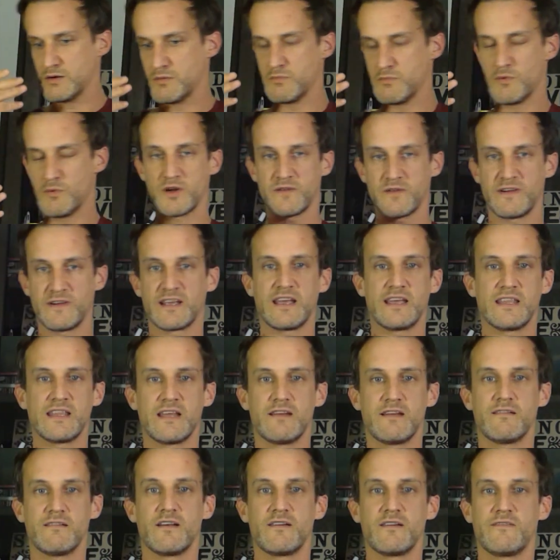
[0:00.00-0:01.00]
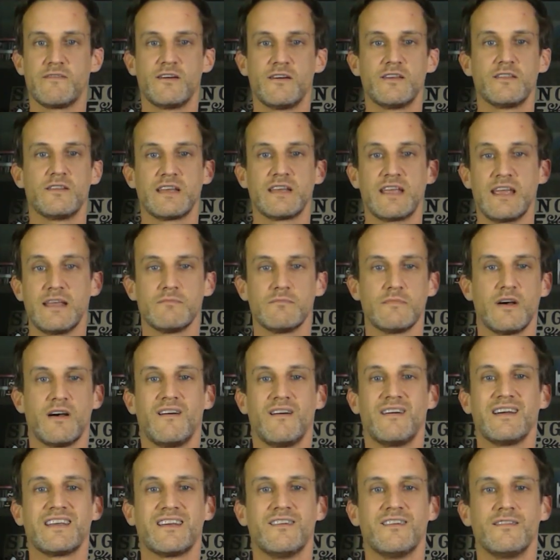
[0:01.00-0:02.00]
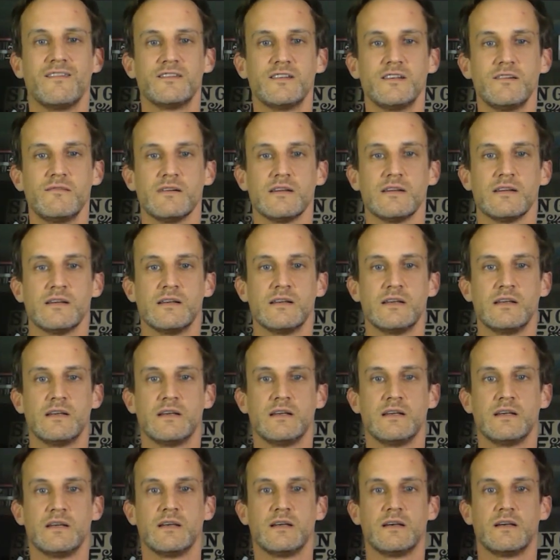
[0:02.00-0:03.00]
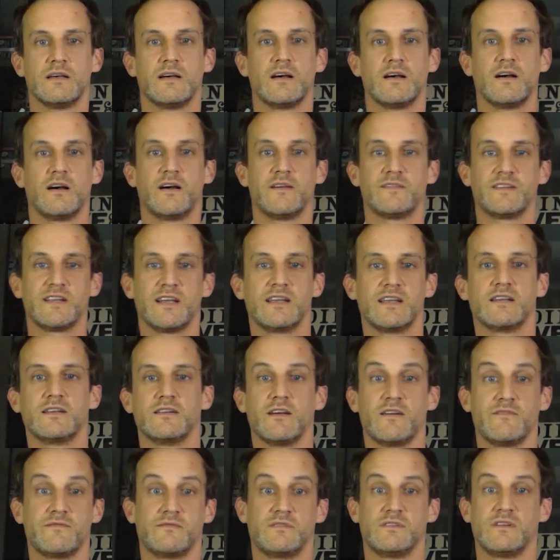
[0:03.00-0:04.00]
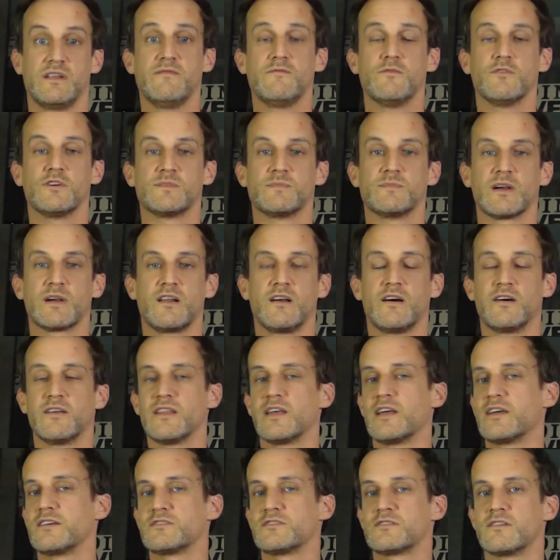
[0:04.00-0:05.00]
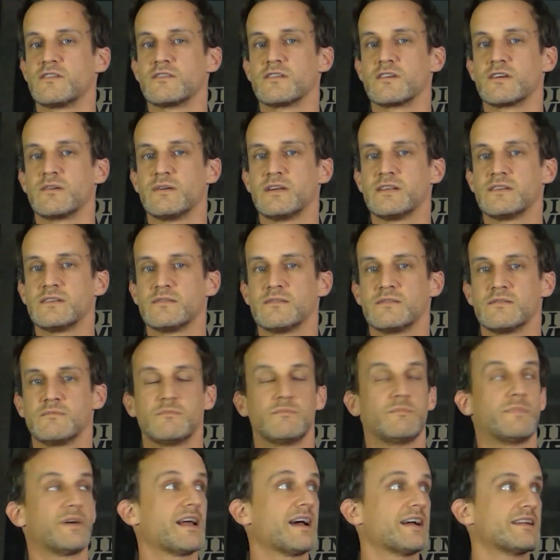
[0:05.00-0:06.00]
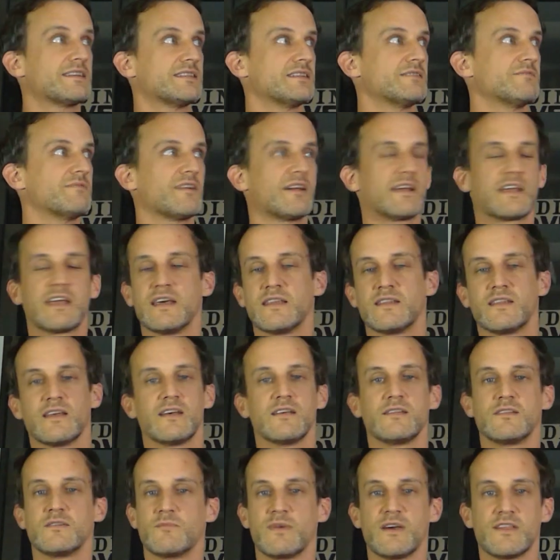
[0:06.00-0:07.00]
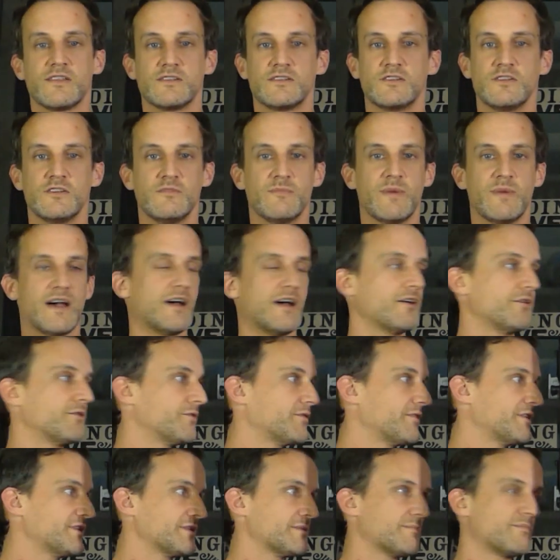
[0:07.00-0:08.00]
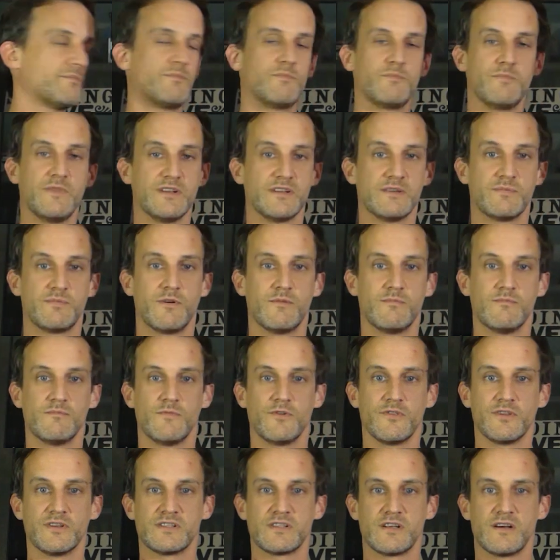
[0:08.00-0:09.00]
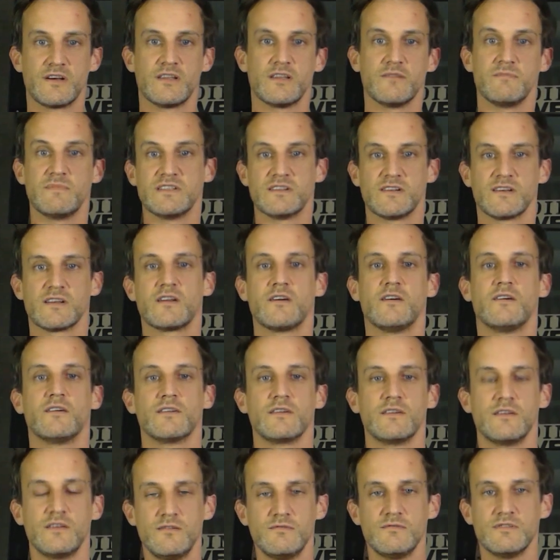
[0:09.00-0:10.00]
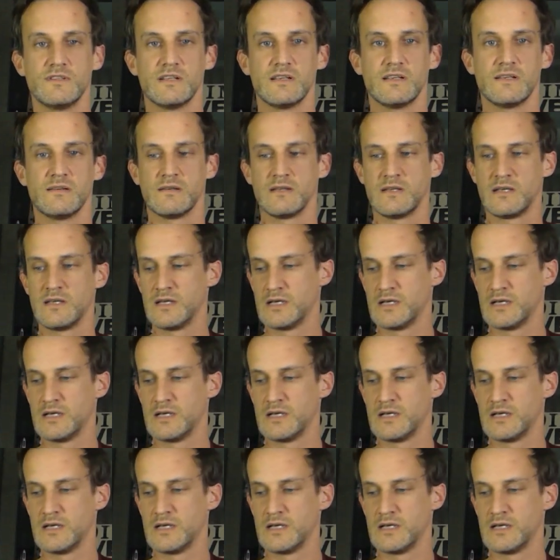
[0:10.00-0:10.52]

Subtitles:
But what if I get there and I find that, again, I can't do it? I've invoiced my client that extra 100 quid, but actually when I get there, the weather's too bad, or there's a problem on the site that means I can't use it.